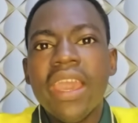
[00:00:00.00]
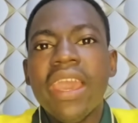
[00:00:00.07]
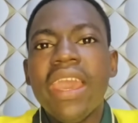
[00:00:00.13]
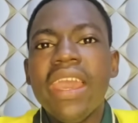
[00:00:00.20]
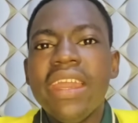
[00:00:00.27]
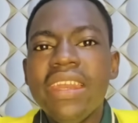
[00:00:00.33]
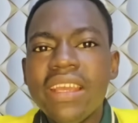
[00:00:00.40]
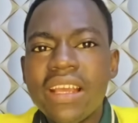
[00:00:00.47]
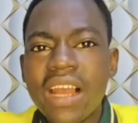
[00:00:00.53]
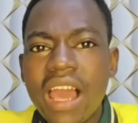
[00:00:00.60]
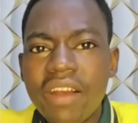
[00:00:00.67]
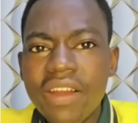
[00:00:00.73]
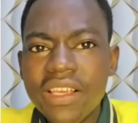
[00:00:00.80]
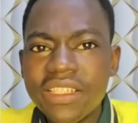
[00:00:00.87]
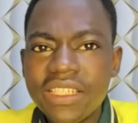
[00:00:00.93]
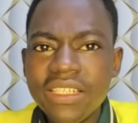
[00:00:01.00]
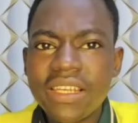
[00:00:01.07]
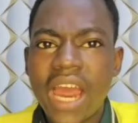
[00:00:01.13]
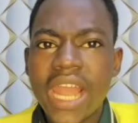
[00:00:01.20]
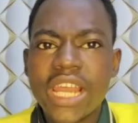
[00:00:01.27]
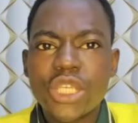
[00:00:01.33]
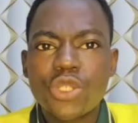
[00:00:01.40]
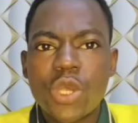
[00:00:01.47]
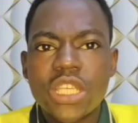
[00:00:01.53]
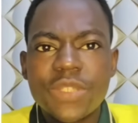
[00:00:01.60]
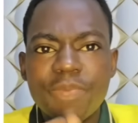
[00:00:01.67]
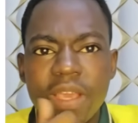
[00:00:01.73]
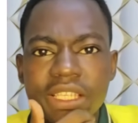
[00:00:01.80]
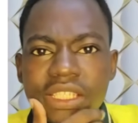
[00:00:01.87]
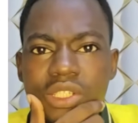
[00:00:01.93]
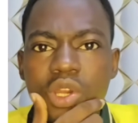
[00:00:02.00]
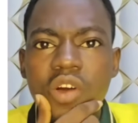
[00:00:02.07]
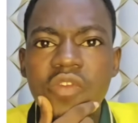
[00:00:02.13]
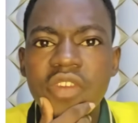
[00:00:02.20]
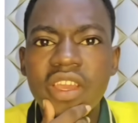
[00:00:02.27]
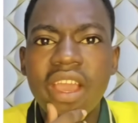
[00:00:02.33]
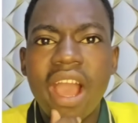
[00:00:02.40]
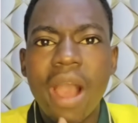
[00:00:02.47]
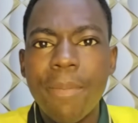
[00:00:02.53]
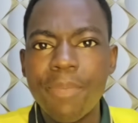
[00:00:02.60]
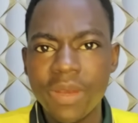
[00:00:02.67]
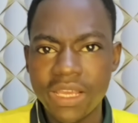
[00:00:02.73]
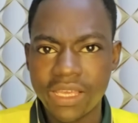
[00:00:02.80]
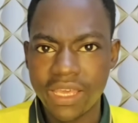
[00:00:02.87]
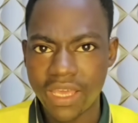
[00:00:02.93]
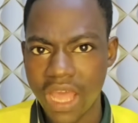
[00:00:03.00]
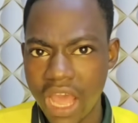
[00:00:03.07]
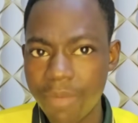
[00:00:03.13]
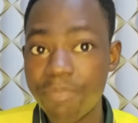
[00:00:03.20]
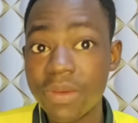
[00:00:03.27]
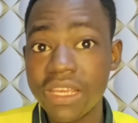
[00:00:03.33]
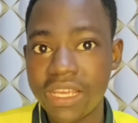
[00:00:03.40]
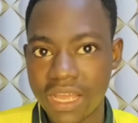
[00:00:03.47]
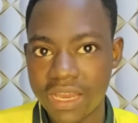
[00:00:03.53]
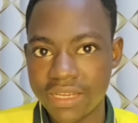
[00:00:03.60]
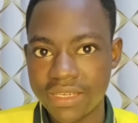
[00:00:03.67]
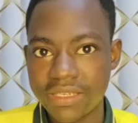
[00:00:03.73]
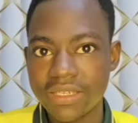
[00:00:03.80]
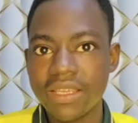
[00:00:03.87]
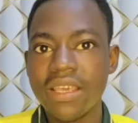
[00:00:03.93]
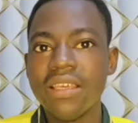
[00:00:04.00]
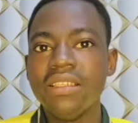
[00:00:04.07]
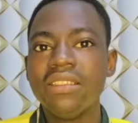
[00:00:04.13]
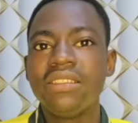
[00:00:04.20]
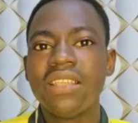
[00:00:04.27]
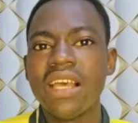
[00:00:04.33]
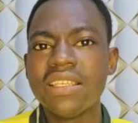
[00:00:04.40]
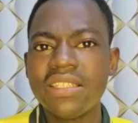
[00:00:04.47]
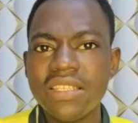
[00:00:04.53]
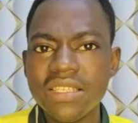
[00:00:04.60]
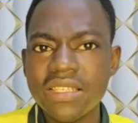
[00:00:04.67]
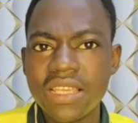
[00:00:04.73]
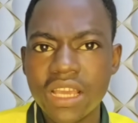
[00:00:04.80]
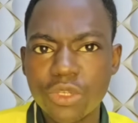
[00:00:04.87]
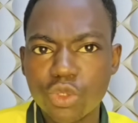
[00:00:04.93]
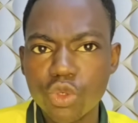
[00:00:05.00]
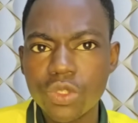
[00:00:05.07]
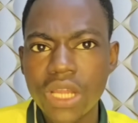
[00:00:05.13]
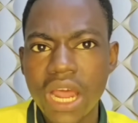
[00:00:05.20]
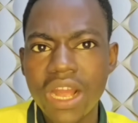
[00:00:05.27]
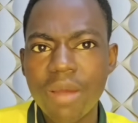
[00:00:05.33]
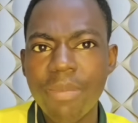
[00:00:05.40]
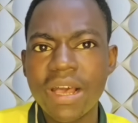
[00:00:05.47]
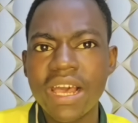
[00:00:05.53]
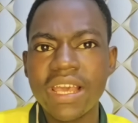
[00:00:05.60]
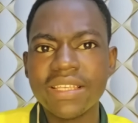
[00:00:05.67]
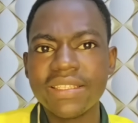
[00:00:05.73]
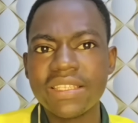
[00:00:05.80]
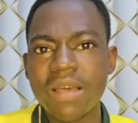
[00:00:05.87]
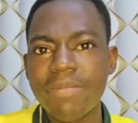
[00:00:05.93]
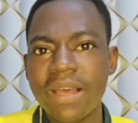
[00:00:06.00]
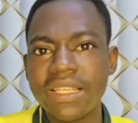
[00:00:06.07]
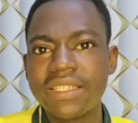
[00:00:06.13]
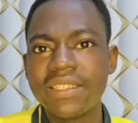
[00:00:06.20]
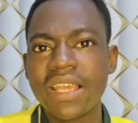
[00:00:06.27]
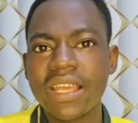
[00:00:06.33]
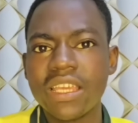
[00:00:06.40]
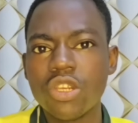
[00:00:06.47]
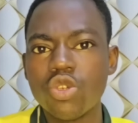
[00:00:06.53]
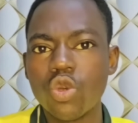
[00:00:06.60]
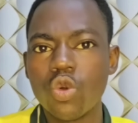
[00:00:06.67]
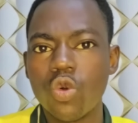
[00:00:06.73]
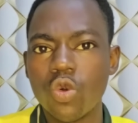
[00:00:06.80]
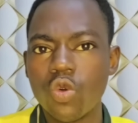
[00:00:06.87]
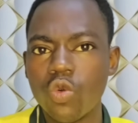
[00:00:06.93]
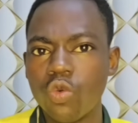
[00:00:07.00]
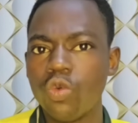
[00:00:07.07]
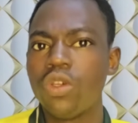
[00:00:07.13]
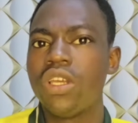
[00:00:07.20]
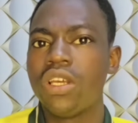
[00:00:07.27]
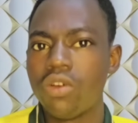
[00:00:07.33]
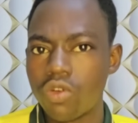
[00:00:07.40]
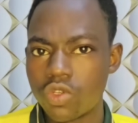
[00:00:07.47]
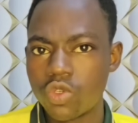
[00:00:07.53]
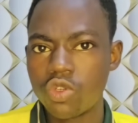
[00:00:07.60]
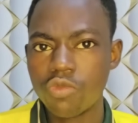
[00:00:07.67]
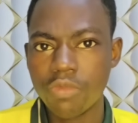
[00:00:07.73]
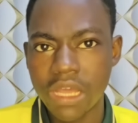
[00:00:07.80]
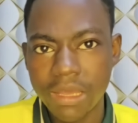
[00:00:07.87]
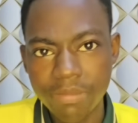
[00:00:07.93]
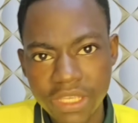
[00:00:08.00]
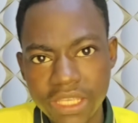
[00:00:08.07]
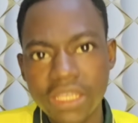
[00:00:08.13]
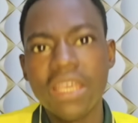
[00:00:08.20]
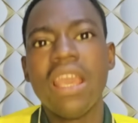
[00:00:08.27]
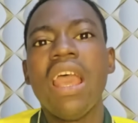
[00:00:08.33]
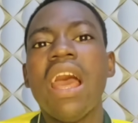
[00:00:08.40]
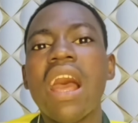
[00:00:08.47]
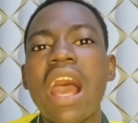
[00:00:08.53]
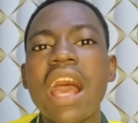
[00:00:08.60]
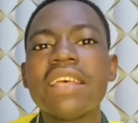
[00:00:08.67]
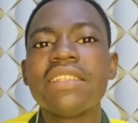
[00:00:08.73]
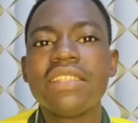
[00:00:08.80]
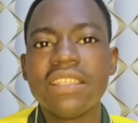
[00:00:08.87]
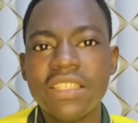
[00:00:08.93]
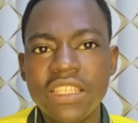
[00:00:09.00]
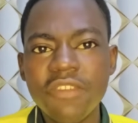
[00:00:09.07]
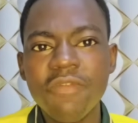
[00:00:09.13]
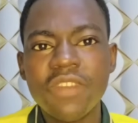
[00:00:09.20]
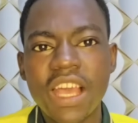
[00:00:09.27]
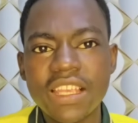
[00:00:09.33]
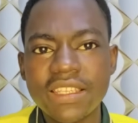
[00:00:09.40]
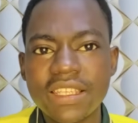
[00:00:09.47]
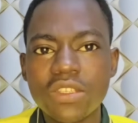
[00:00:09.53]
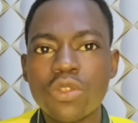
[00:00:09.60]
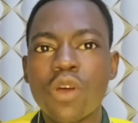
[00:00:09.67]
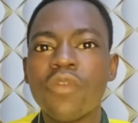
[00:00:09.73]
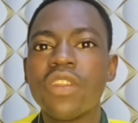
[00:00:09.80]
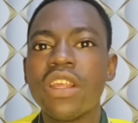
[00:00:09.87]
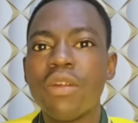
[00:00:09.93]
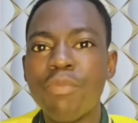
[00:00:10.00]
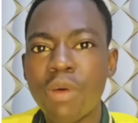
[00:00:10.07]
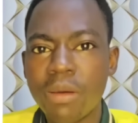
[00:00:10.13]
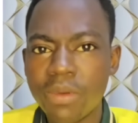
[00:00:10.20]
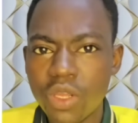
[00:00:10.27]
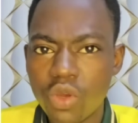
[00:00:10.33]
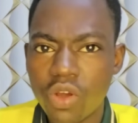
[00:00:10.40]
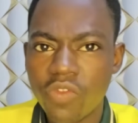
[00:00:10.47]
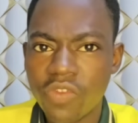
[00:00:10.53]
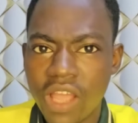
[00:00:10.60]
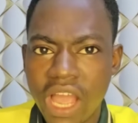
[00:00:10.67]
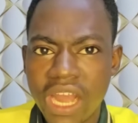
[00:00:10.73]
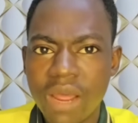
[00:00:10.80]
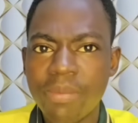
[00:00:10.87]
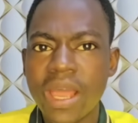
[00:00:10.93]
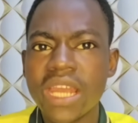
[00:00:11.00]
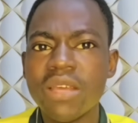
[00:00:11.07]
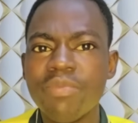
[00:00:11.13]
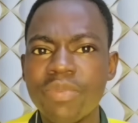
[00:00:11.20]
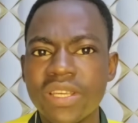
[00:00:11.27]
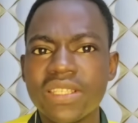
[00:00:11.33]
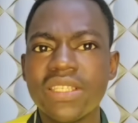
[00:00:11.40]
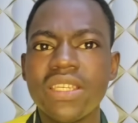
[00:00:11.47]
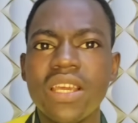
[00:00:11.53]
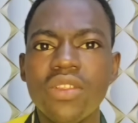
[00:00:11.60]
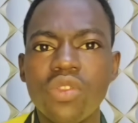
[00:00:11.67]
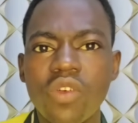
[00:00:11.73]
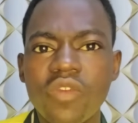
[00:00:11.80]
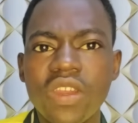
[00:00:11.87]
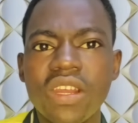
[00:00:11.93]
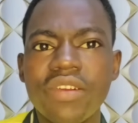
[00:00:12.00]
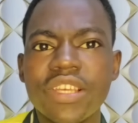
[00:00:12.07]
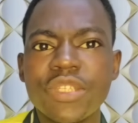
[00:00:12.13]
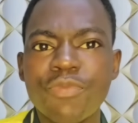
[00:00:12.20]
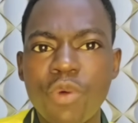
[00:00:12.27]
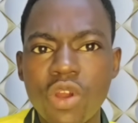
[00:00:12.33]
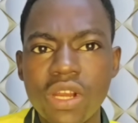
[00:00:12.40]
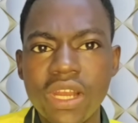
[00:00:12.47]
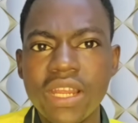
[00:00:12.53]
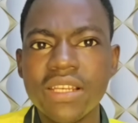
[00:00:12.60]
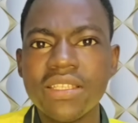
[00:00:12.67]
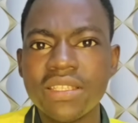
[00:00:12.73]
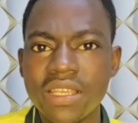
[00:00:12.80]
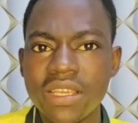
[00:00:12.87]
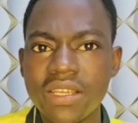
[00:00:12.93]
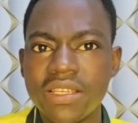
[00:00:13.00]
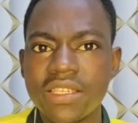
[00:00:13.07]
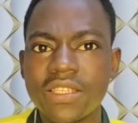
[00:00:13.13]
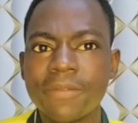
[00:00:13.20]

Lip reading: A declaration that the suspension of the applicant, Justice Gertrude Araba Esabat Saki Torkono Osurumame, as the Chief Justice of the Republic of Ghana by the President of the respondent state